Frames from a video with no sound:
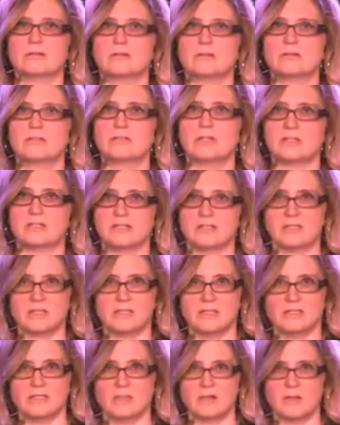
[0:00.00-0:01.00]

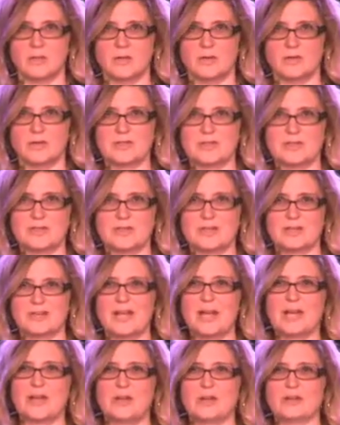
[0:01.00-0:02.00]
sustenance almost.
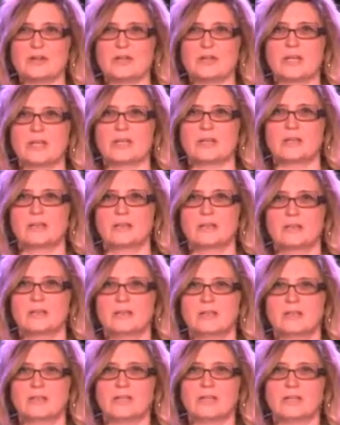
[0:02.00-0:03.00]
I know you're like
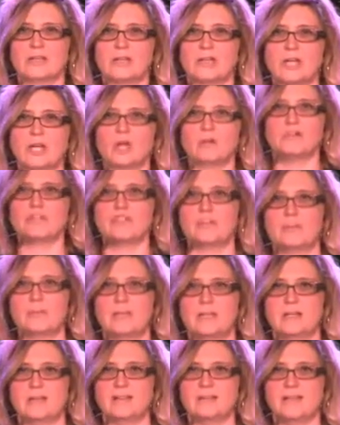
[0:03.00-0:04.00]
coaching
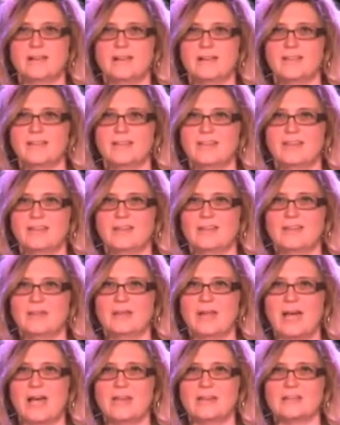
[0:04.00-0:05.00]
me on
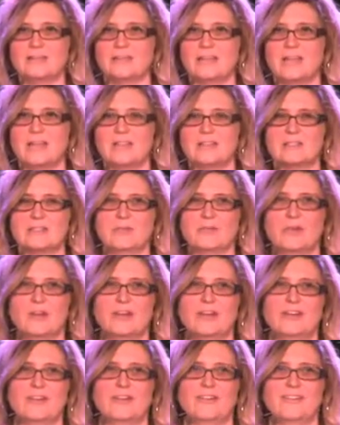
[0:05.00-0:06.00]
how to say this for
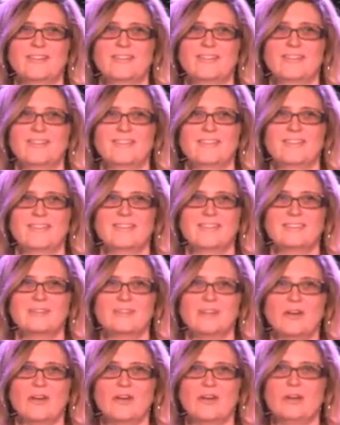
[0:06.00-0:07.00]
you.
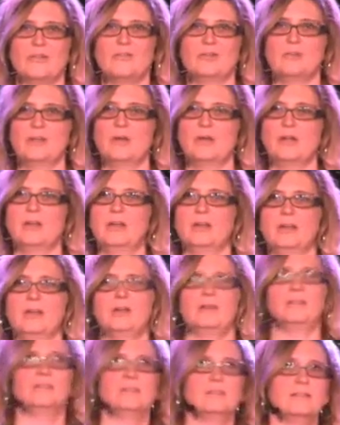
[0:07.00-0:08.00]
So if
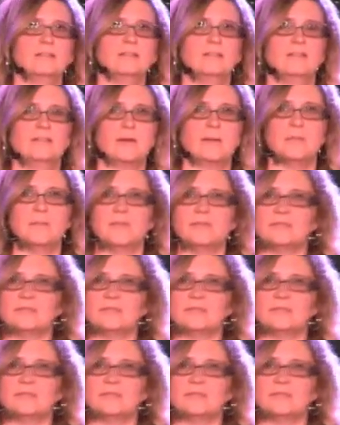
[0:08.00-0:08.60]
I'm